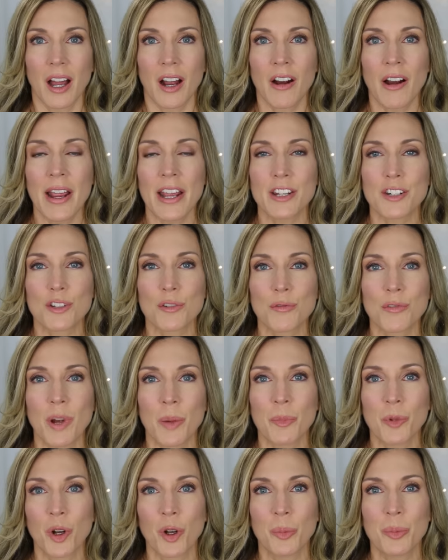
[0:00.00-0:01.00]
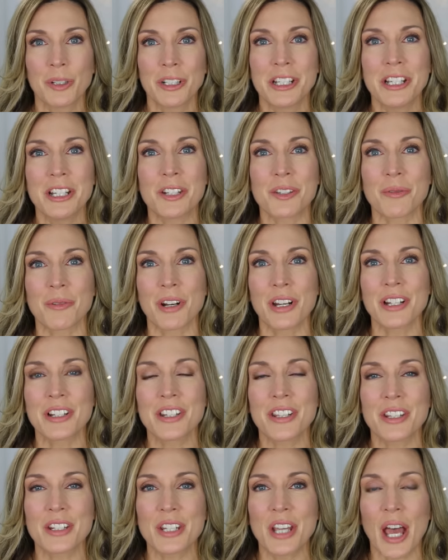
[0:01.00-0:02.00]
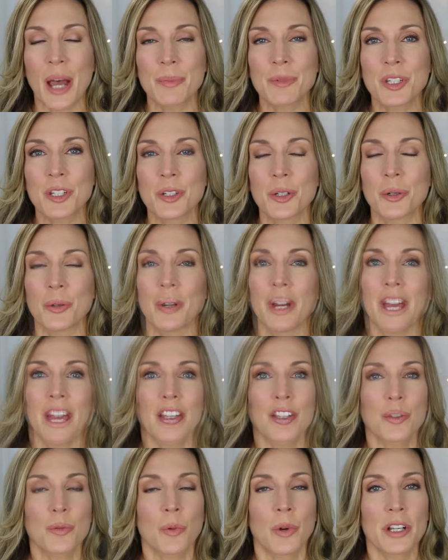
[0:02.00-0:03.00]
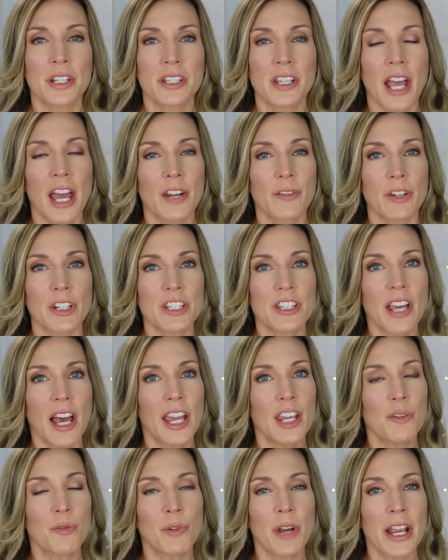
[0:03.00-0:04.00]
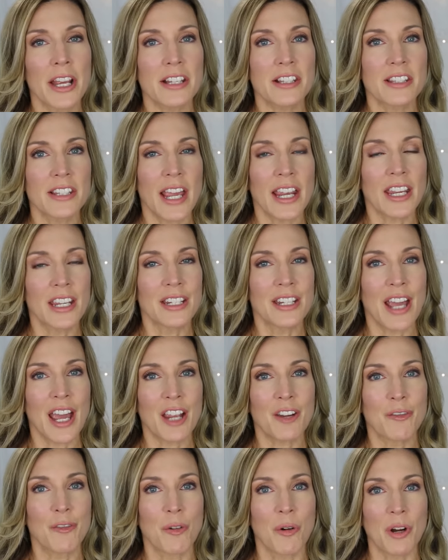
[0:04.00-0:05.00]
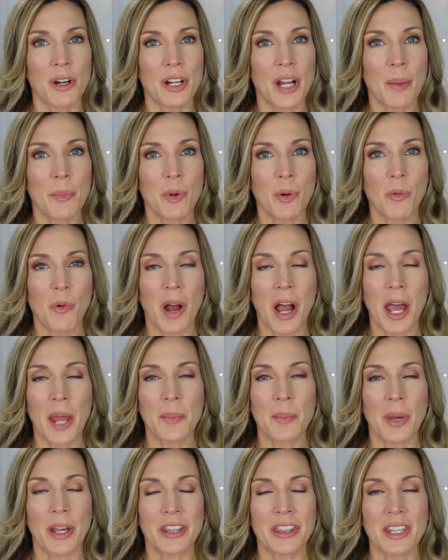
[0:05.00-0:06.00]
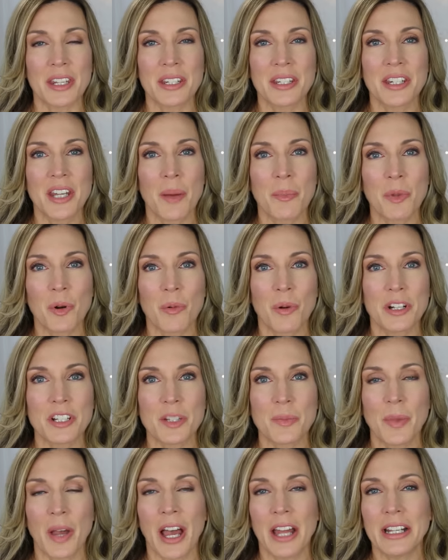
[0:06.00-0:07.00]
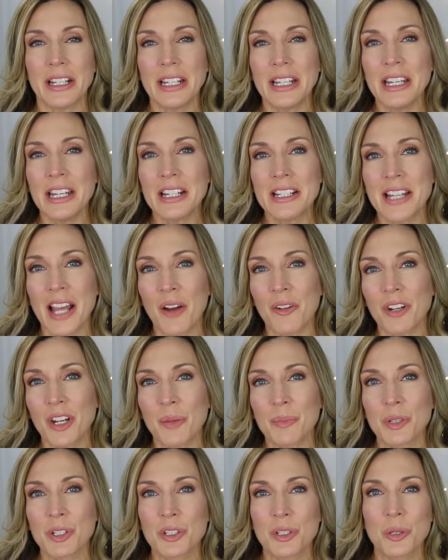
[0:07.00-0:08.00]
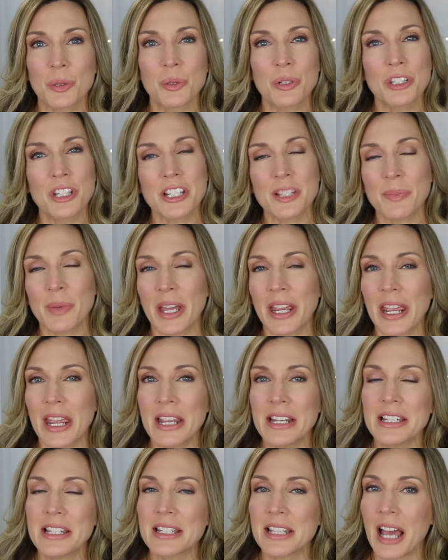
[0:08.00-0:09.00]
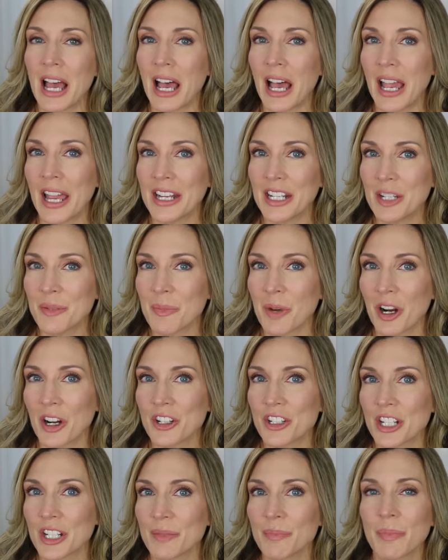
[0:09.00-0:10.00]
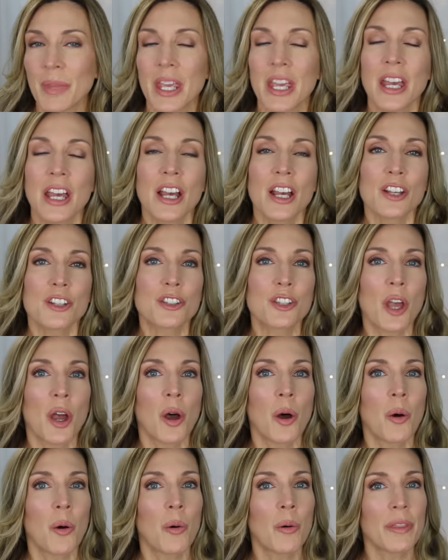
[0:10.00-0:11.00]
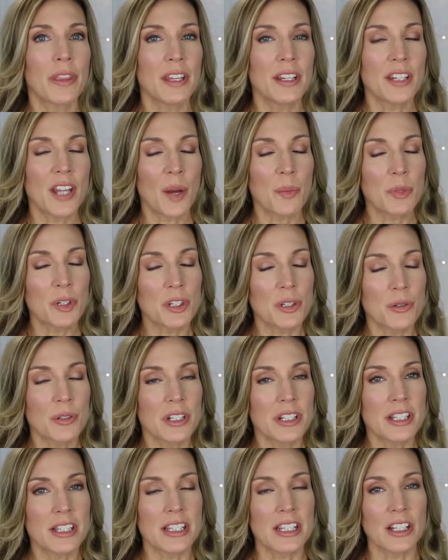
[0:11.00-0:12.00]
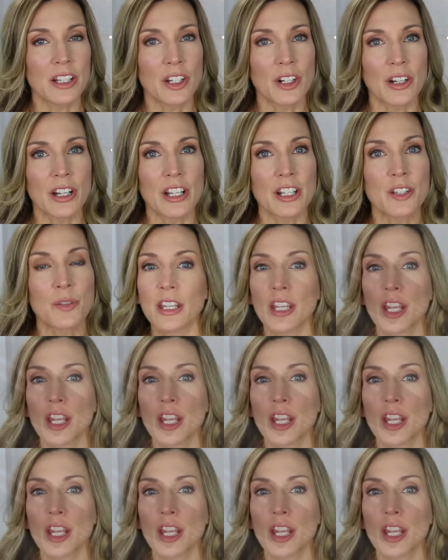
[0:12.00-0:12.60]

All right, drum roll please, we're into the top two. This was kind of a tight race neck and neck for number one, but the number one spot eked out number two just by a tiny margin. So the number two concealer is